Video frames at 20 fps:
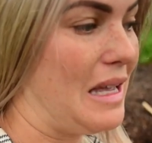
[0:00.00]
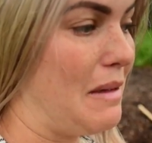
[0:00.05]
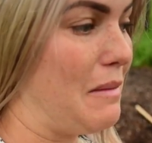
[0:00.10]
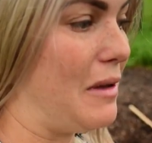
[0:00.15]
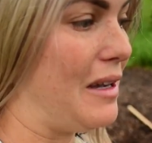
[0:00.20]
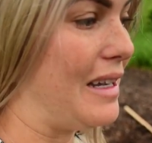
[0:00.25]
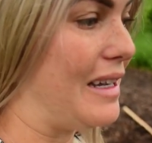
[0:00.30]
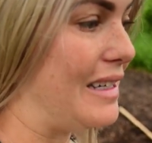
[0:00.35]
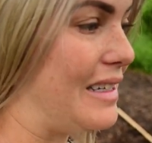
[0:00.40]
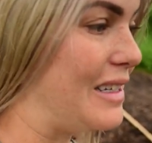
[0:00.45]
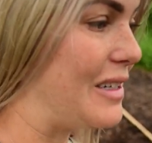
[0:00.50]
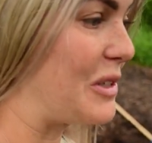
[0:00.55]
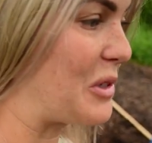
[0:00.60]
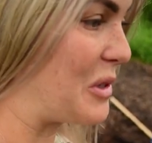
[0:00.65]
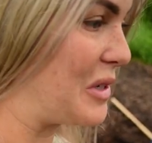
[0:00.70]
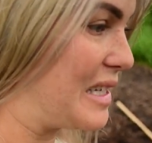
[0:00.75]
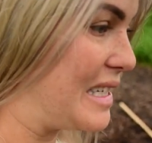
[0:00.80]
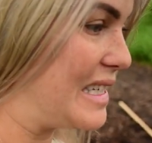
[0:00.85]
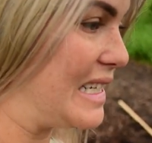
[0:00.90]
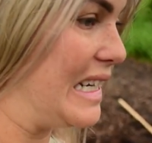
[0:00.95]
My onions are
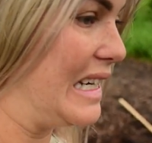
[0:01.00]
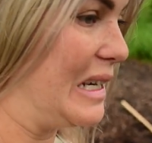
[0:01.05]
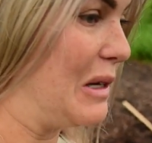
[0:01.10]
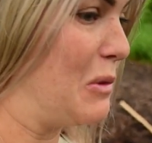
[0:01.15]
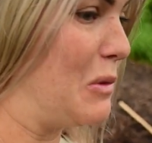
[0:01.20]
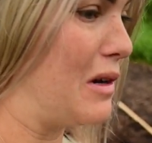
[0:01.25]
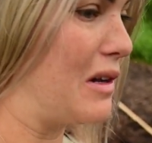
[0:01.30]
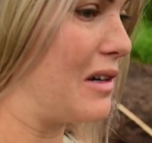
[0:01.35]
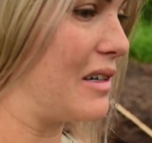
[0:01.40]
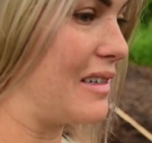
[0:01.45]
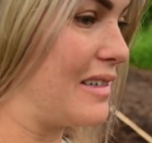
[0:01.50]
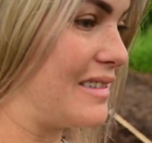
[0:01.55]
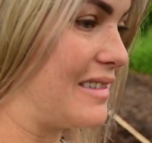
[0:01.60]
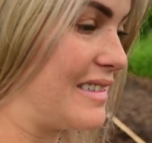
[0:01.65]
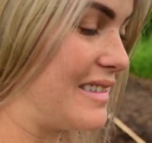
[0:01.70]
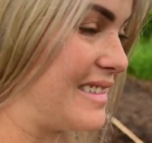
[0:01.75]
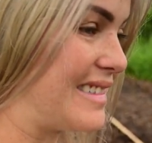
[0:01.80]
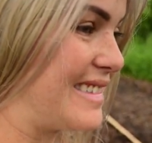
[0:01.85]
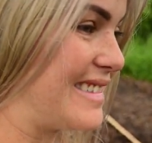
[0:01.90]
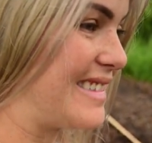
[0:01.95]
in standing water.
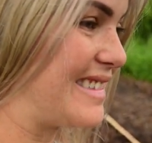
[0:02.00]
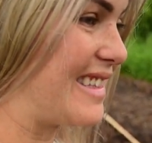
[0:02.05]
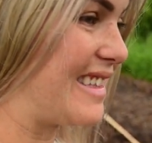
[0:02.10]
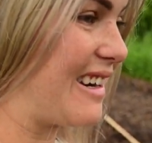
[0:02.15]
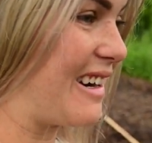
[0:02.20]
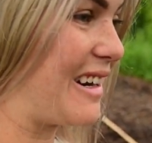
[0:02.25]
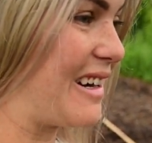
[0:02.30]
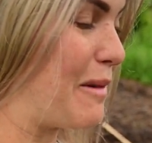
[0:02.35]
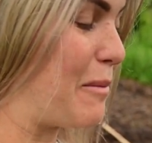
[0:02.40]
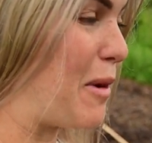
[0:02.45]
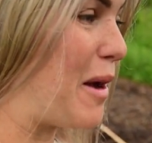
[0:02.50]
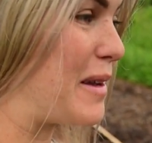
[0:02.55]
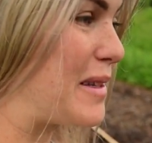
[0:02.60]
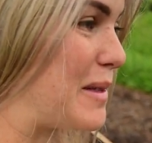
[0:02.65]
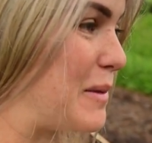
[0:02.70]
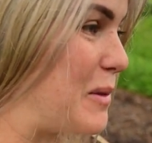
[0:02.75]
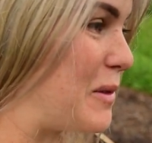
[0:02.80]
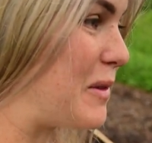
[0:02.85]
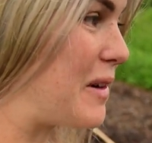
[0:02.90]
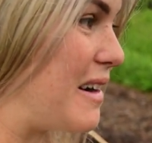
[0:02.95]
They're gonna
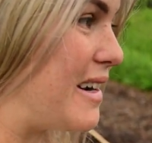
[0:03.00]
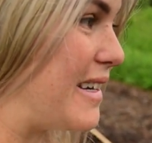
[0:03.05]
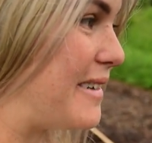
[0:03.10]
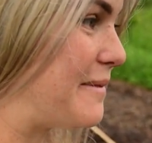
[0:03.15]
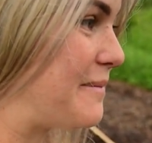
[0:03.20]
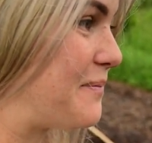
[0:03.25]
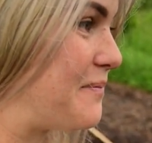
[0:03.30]
possibly rot.